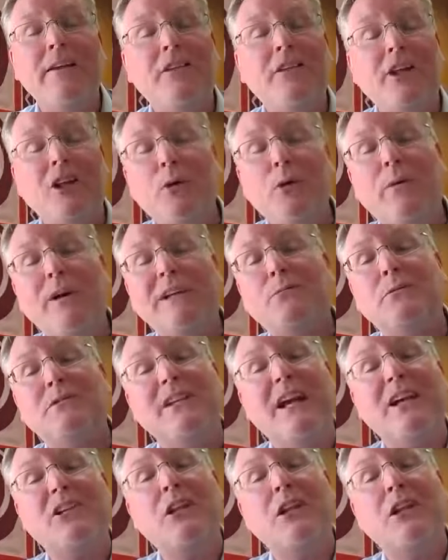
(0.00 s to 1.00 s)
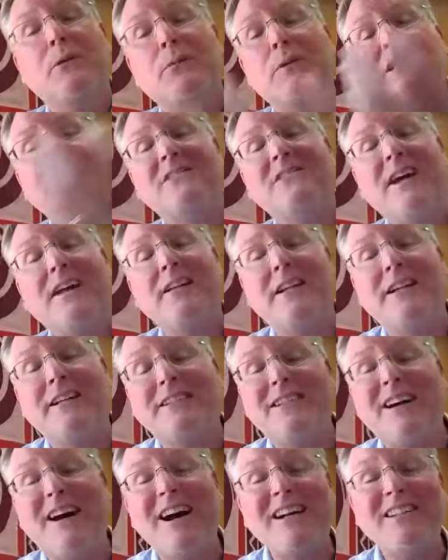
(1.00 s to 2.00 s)
The US was actually
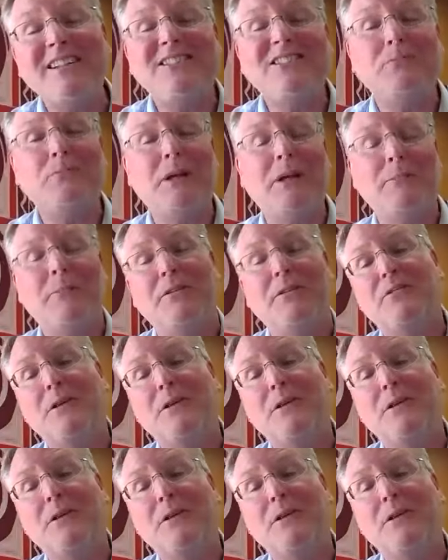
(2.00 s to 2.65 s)
resettling tons of people